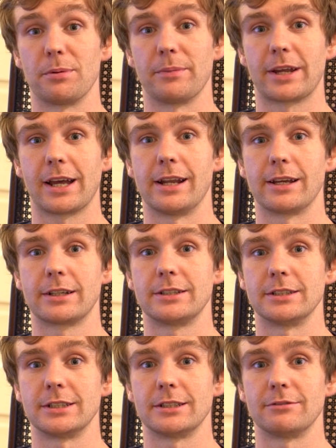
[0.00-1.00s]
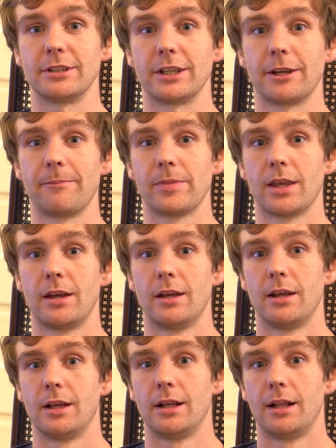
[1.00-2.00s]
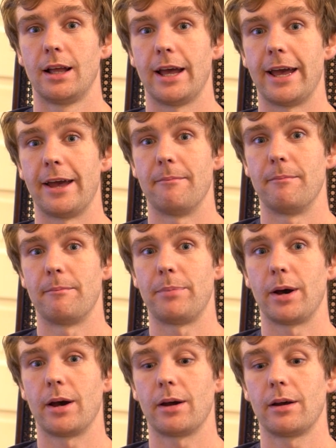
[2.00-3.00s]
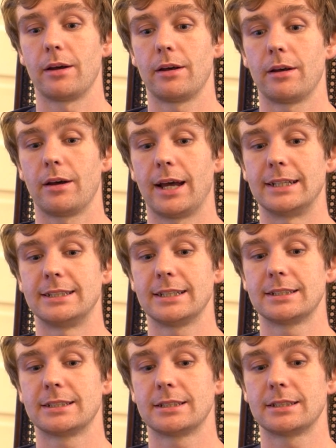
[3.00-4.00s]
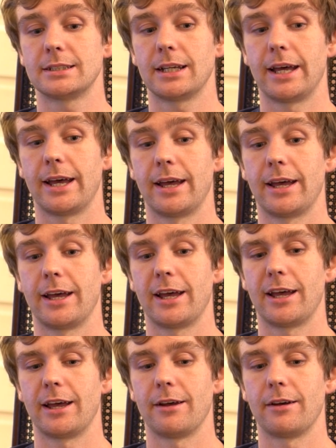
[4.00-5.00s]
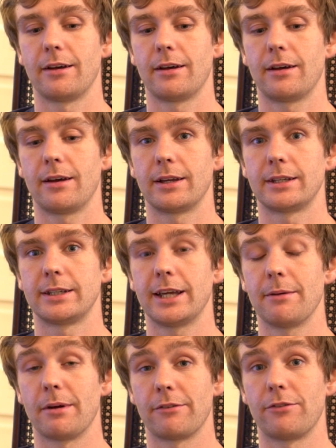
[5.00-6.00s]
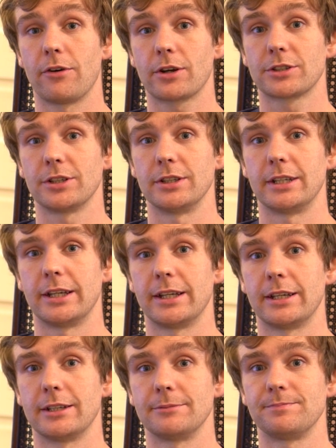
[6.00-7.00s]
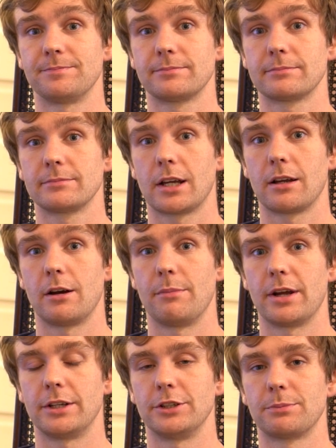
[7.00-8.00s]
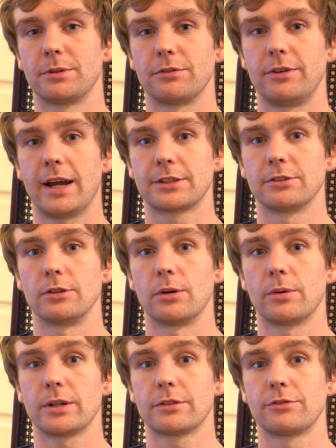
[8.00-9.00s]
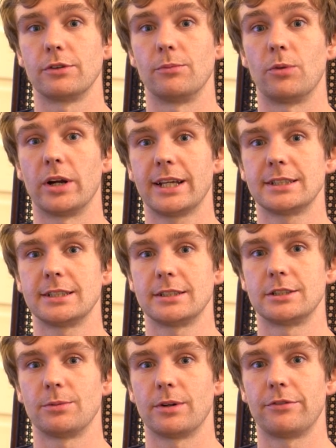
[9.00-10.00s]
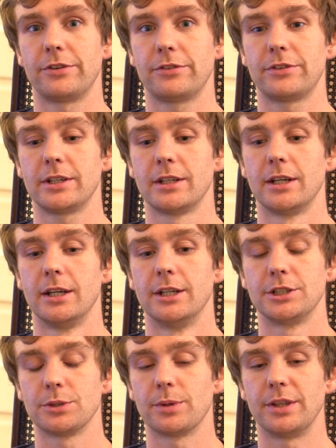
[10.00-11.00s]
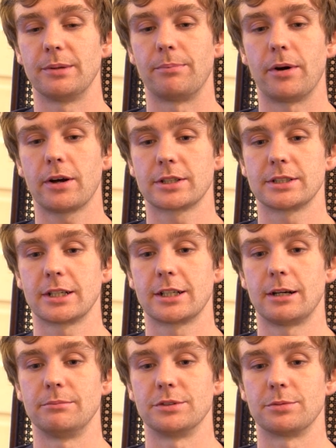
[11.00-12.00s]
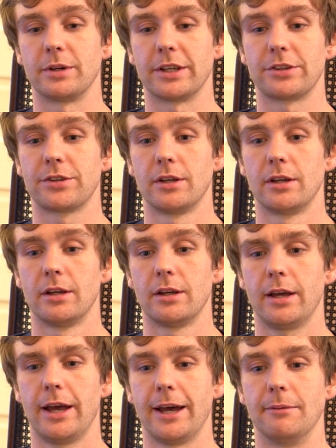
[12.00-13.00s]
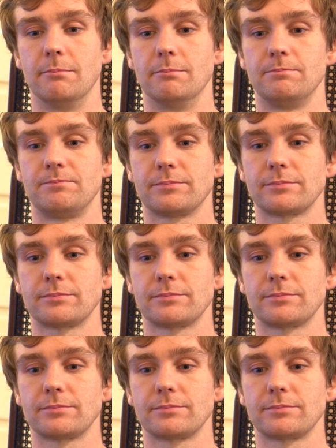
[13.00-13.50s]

mechanic does it, really. But I did get my forks on my nuke-proof reactor lowered from 180 to 150. So in the box it comes with the